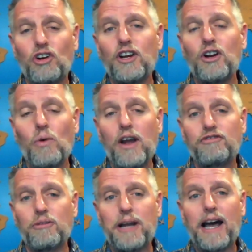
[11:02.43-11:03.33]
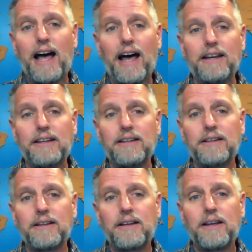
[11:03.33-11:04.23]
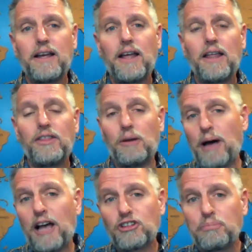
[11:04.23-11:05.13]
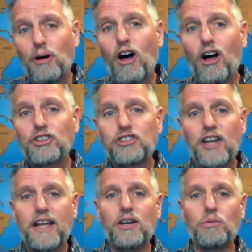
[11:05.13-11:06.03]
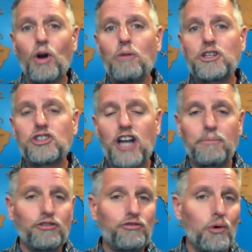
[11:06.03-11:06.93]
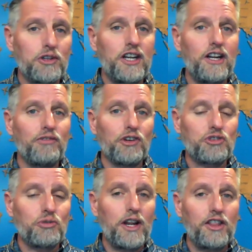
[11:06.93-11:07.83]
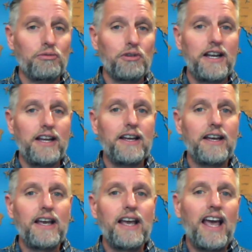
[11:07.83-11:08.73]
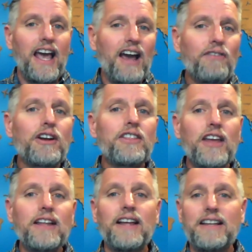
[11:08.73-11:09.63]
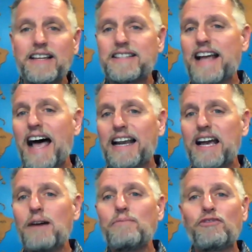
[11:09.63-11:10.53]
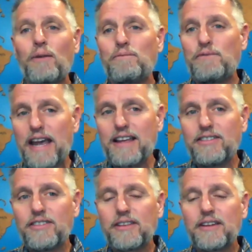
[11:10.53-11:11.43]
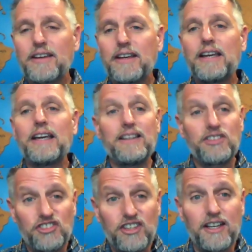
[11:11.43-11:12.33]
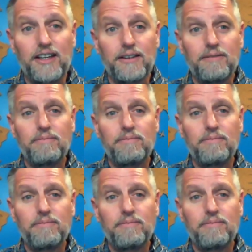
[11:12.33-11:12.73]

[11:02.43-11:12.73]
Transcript: turning away from God. The Apostle Paul said in Romans chapter 14, verse 23 everything that does not come from faith is sin.